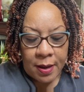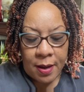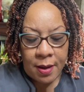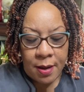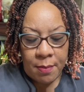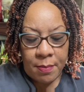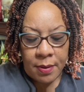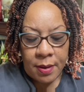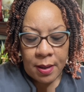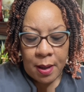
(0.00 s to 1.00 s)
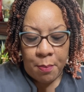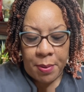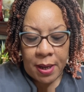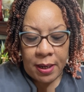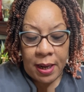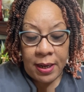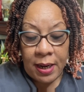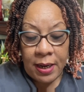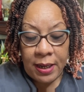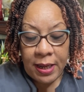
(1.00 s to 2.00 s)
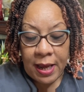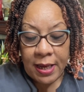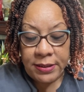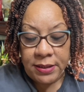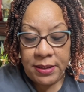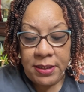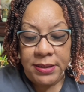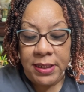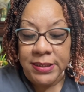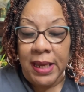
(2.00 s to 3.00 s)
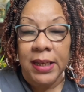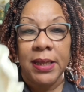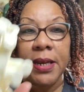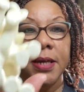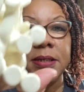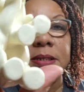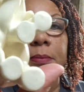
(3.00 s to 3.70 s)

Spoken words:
But in any case, this is a Lennox